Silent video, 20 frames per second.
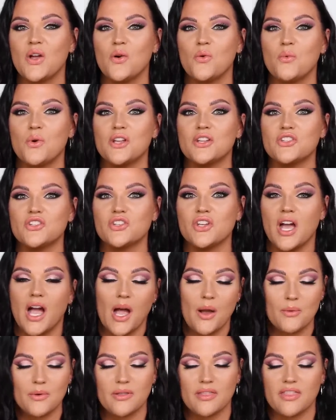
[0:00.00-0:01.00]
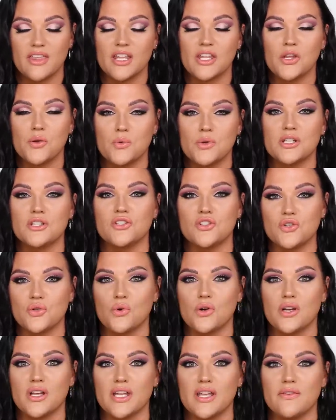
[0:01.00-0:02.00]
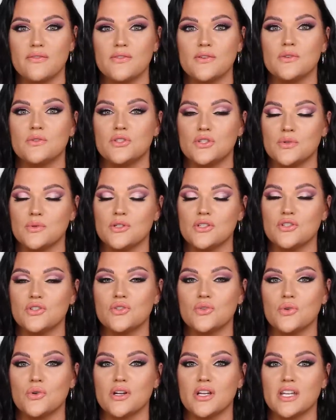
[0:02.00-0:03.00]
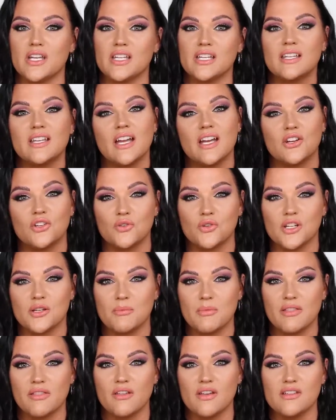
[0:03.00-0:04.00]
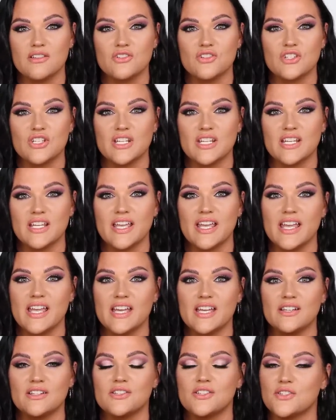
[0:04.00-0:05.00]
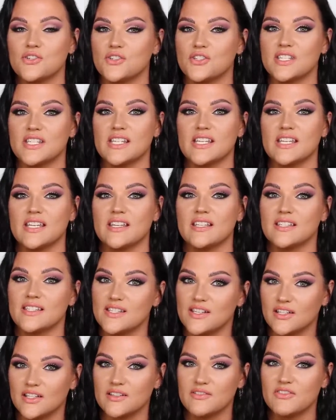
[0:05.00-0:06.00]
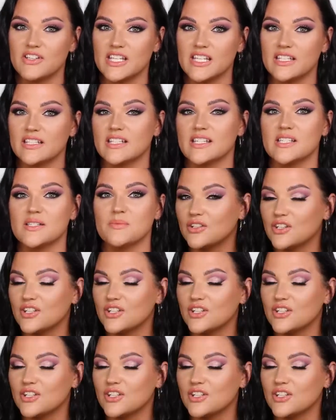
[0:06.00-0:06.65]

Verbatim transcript: which I would think you would enjoy if you do enjoy kind of Greek mythology and Circe and Song of Achilles.